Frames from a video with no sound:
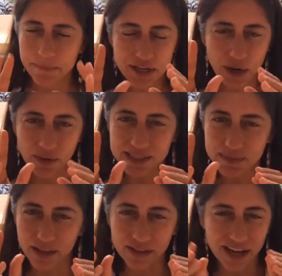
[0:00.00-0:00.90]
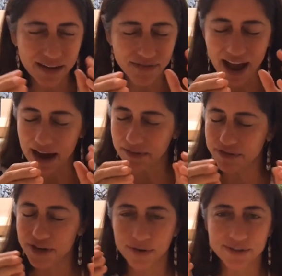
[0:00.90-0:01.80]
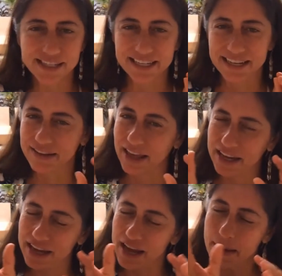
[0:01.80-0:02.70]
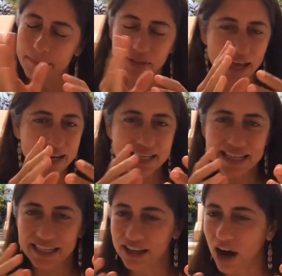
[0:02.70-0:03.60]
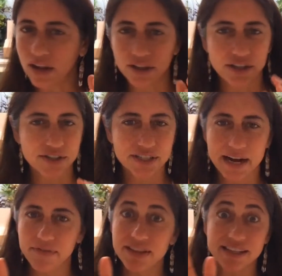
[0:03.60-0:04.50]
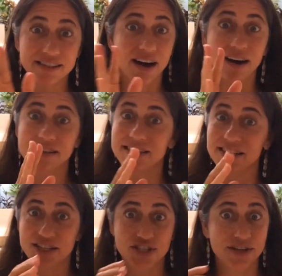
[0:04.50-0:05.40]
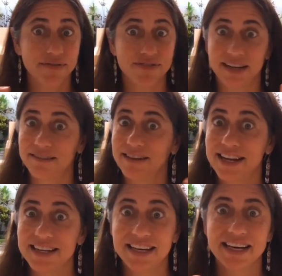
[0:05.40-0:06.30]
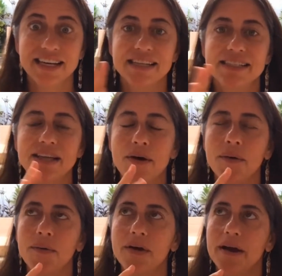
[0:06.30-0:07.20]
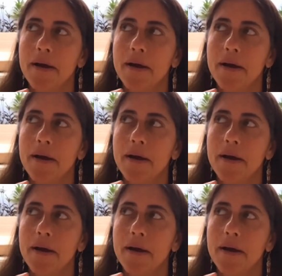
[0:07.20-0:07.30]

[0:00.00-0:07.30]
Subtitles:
you know, it's a lot of half notes and like blending colors and everything's constantly shifting, right? So